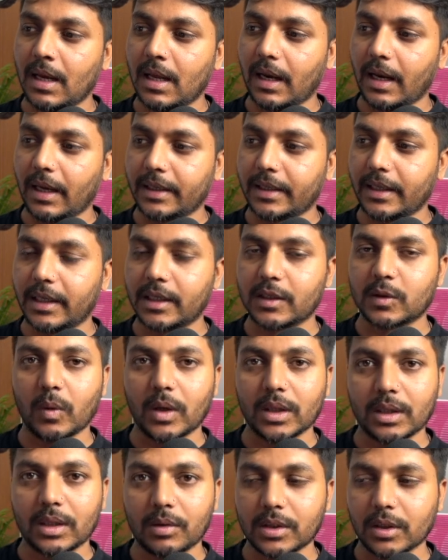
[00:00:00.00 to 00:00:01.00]
like here is
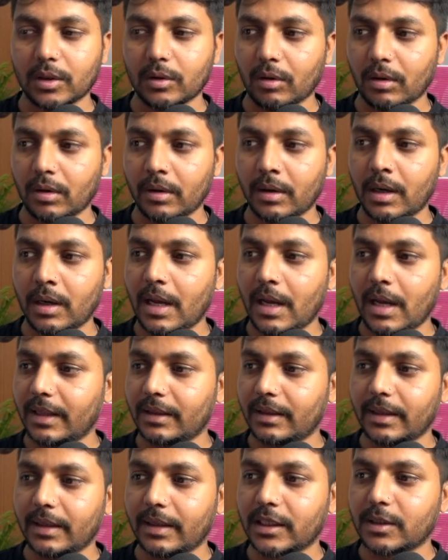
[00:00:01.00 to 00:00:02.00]
$1,000 and
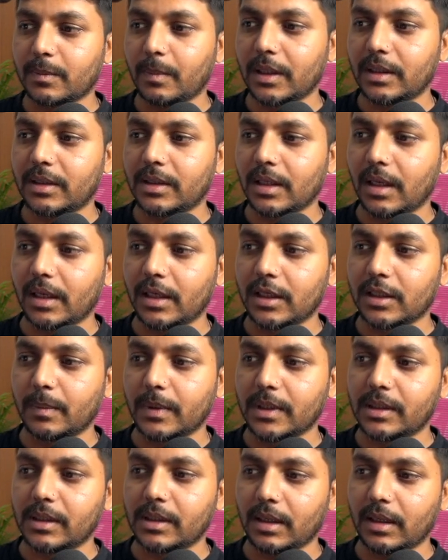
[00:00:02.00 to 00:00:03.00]
the next month sale is
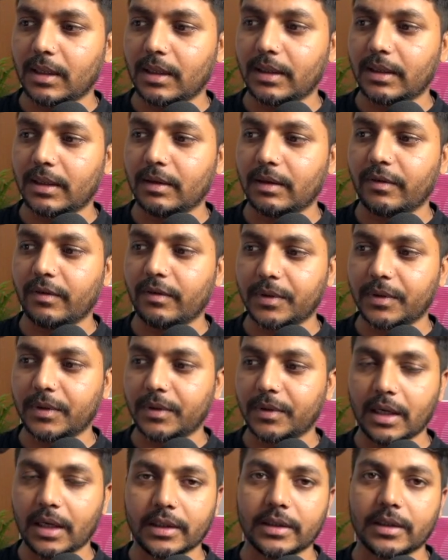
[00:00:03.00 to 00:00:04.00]
basically the
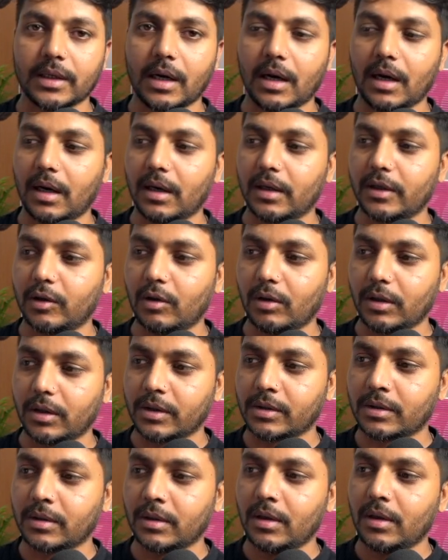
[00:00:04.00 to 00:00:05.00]

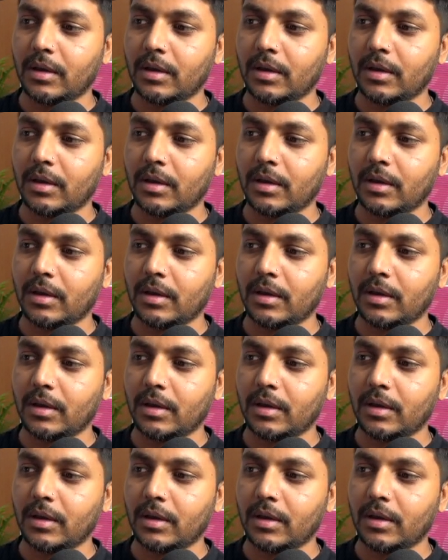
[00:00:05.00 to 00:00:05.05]
$1,500.